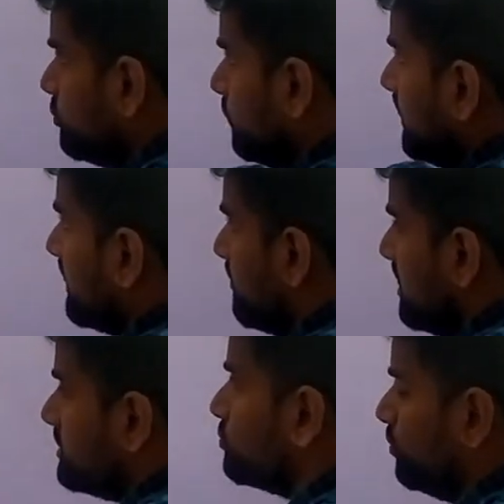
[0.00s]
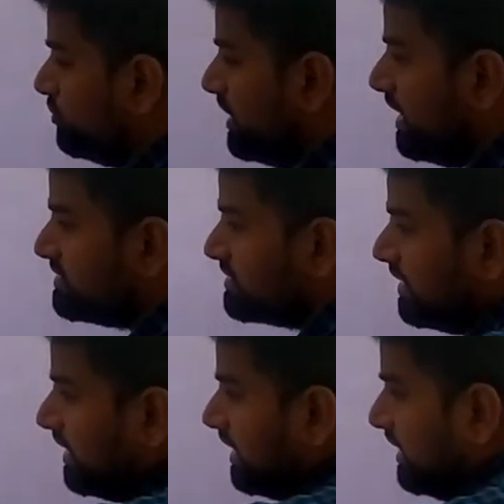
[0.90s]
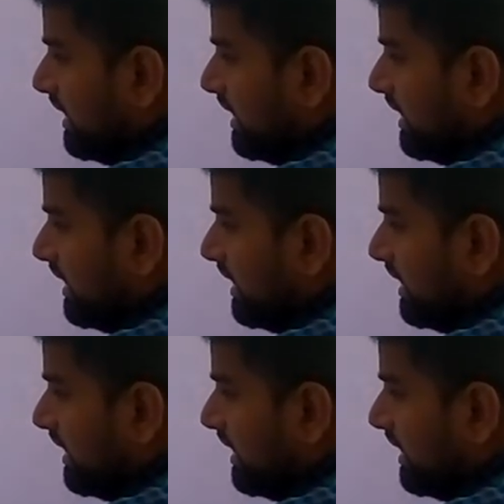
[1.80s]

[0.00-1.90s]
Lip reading: you will amazed to know that in